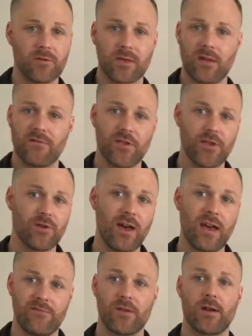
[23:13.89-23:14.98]
gift that you're
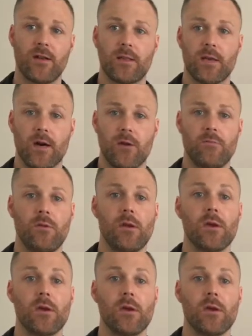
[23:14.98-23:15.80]
ever going to own,